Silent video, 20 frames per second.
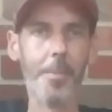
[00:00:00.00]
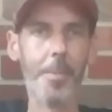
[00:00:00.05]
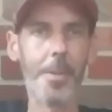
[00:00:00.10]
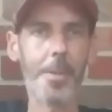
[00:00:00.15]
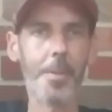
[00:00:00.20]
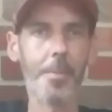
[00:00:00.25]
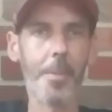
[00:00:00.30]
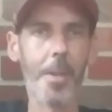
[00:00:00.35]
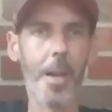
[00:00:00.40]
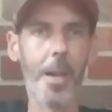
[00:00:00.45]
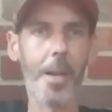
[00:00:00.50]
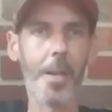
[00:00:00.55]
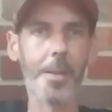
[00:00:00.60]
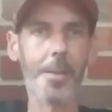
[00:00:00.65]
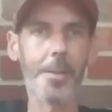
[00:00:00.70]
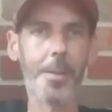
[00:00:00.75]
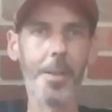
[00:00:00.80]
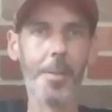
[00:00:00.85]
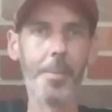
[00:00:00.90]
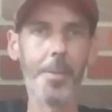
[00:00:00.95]
leave me some
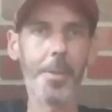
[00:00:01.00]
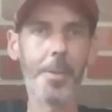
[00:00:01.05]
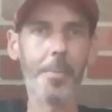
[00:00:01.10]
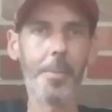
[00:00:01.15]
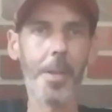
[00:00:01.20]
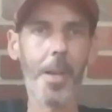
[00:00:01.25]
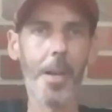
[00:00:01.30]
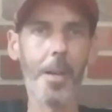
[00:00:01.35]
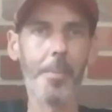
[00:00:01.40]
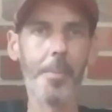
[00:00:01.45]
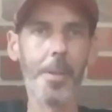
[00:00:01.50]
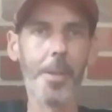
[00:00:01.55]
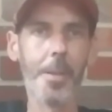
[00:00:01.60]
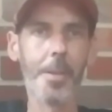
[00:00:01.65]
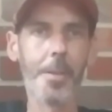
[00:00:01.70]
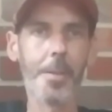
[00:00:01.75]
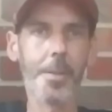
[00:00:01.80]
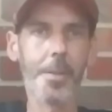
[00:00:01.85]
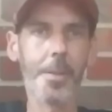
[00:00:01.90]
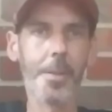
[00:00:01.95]
likes, leave me some
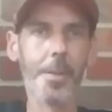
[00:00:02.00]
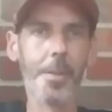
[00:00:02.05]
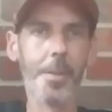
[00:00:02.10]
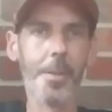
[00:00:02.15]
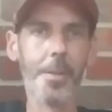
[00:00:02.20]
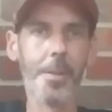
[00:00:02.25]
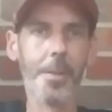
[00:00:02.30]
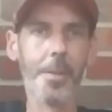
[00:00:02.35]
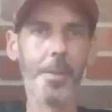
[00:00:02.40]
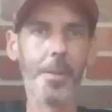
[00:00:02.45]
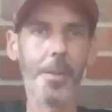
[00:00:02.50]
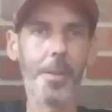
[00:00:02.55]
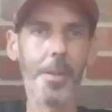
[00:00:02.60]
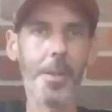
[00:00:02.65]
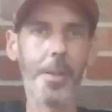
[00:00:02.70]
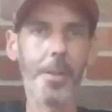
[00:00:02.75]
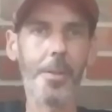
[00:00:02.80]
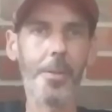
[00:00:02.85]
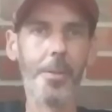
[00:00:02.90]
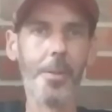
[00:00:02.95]
comments,
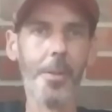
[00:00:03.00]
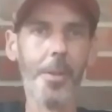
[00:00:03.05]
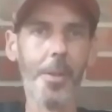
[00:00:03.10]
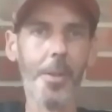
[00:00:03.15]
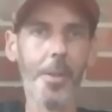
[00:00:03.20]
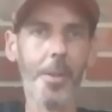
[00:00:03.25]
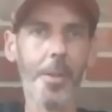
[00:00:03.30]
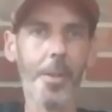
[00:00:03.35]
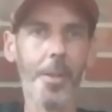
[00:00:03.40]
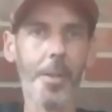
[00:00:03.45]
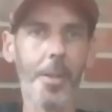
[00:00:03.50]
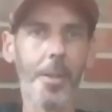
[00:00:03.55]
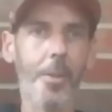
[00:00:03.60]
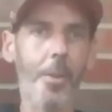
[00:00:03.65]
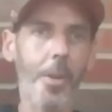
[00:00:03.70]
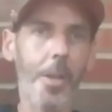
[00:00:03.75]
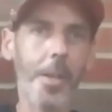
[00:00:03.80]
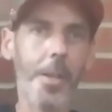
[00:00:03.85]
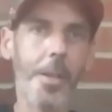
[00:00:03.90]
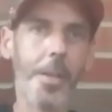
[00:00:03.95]
you know,
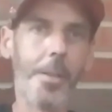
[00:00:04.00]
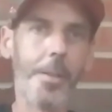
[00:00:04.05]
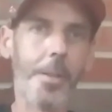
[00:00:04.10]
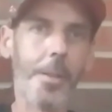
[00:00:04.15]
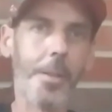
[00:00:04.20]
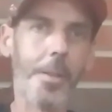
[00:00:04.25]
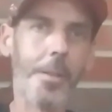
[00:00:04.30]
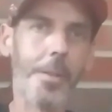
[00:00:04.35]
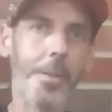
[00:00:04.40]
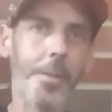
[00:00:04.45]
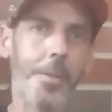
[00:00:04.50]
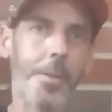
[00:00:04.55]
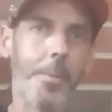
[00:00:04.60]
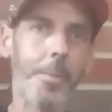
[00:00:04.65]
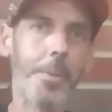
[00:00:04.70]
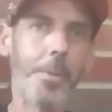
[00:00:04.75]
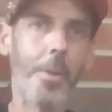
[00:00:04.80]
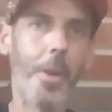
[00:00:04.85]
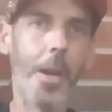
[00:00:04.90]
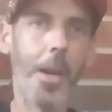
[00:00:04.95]
go ahead and
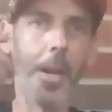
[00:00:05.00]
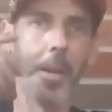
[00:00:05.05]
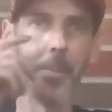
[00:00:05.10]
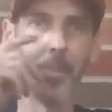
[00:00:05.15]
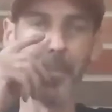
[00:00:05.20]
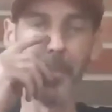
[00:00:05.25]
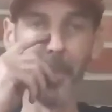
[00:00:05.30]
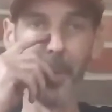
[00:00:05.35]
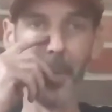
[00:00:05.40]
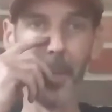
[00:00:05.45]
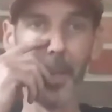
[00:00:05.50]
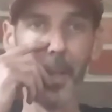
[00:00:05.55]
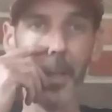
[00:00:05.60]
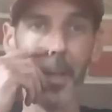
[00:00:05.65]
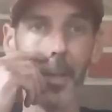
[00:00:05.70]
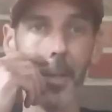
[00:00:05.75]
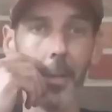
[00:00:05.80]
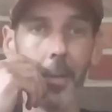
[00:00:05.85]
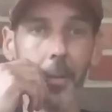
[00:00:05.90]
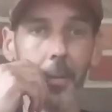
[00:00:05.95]
subscribe,
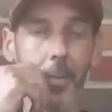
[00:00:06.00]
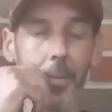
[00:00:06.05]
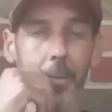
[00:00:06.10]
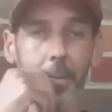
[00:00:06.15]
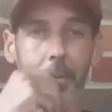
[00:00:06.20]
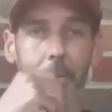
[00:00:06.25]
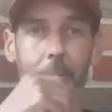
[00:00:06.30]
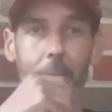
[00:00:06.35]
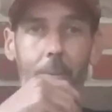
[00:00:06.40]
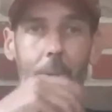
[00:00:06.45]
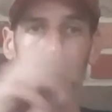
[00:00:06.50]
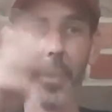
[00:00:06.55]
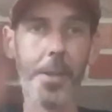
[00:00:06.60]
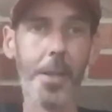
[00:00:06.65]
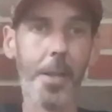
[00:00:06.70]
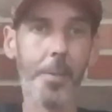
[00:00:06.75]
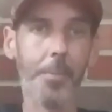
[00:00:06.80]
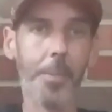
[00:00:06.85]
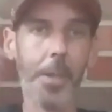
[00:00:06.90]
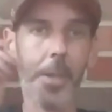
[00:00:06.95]

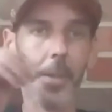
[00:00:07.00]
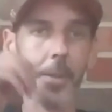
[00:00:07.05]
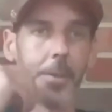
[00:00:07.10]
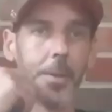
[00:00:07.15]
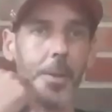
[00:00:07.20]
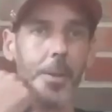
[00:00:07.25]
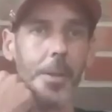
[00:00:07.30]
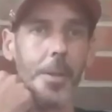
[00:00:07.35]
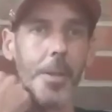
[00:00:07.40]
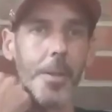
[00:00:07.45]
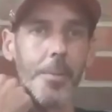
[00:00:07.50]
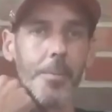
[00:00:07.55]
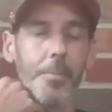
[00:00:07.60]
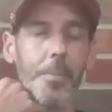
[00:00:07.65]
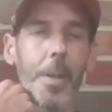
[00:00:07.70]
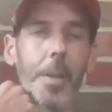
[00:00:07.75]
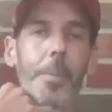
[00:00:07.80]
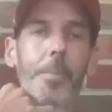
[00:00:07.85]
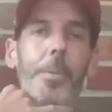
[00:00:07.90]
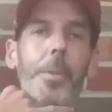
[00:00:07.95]
ring that bell so you get
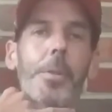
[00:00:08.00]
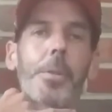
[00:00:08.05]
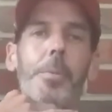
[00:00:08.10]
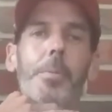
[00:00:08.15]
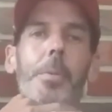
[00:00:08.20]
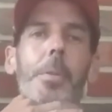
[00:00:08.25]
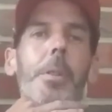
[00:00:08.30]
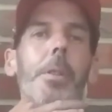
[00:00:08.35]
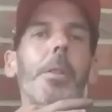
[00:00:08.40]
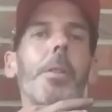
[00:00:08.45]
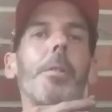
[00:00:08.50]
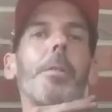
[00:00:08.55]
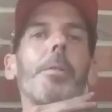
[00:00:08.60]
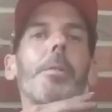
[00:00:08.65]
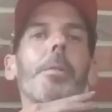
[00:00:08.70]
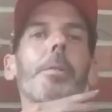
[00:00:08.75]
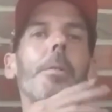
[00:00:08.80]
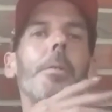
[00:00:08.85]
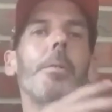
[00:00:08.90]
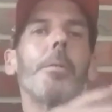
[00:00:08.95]
my future
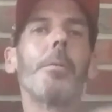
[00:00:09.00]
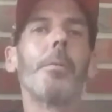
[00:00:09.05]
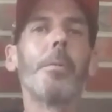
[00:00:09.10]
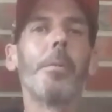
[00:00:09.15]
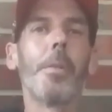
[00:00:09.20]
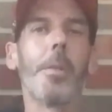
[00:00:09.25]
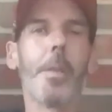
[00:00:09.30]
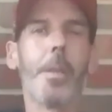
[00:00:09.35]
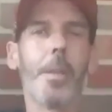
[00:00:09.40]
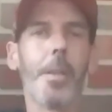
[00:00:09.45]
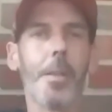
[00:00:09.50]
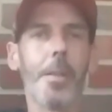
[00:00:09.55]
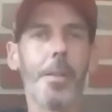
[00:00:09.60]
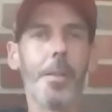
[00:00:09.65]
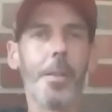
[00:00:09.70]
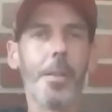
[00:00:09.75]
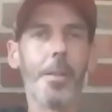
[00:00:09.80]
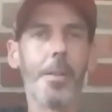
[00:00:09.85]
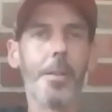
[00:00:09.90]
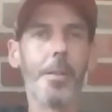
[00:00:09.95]
videos,
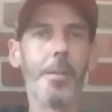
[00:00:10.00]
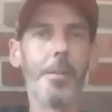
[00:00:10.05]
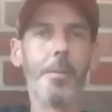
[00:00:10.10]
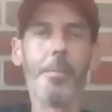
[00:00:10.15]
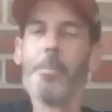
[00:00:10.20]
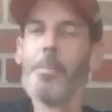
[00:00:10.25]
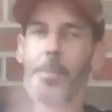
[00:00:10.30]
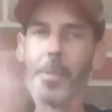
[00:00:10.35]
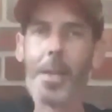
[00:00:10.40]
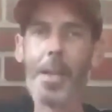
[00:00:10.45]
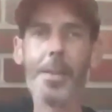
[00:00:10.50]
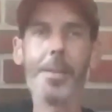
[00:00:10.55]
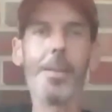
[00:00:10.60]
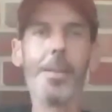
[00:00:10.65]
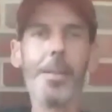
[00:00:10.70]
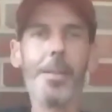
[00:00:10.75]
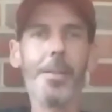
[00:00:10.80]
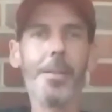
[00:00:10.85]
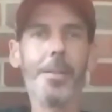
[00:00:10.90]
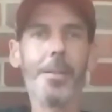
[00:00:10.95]
and
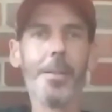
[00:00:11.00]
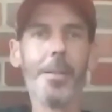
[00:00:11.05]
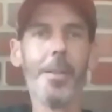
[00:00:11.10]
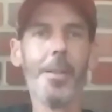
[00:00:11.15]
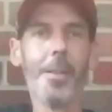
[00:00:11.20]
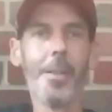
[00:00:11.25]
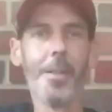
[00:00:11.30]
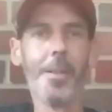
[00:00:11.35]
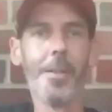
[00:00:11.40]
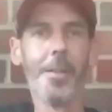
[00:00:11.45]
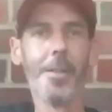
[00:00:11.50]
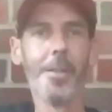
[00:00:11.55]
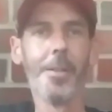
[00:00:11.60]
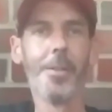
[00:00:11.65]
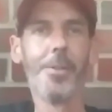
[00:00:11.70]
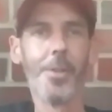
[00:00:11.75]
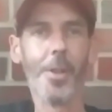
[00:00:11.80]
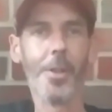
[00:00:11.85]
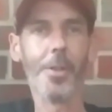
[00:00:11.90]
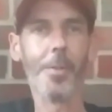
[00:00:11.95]
that's it.
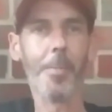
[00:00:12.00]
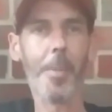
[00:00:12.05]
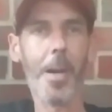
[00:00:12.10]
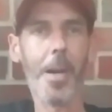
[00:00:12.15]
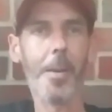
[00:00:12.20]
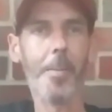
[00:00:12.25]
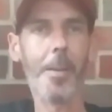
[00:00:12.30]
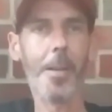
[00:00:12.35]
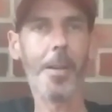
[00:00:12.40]
Jungle